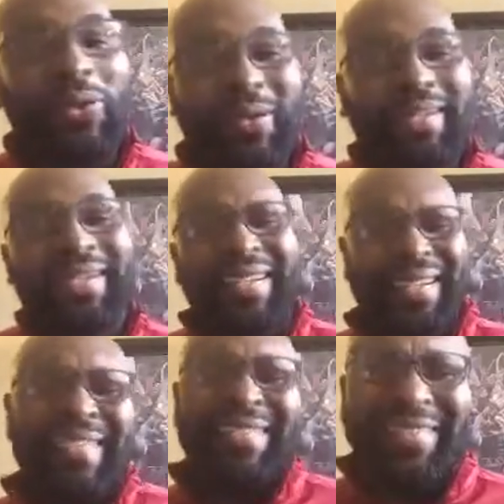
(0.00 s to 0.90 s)
or
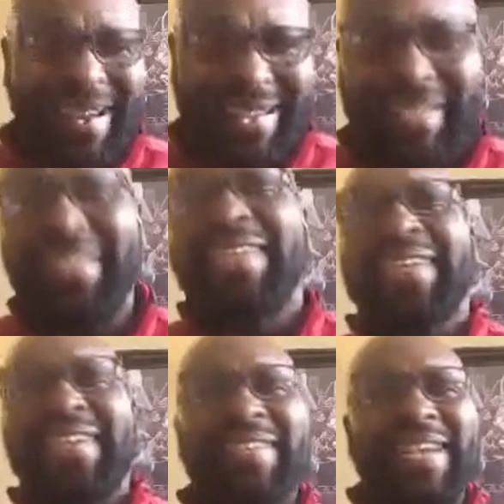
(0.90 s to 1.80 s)
crazy
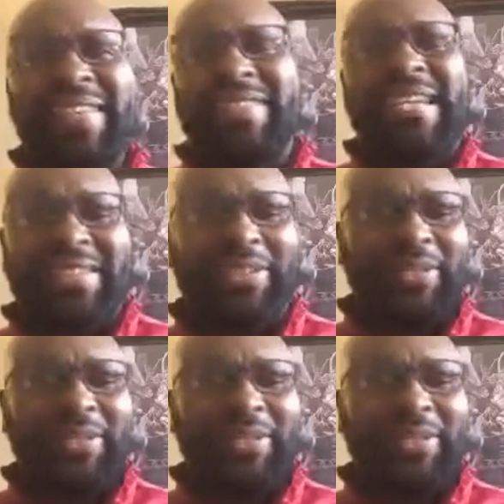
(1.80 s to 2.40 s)
or whatever it is.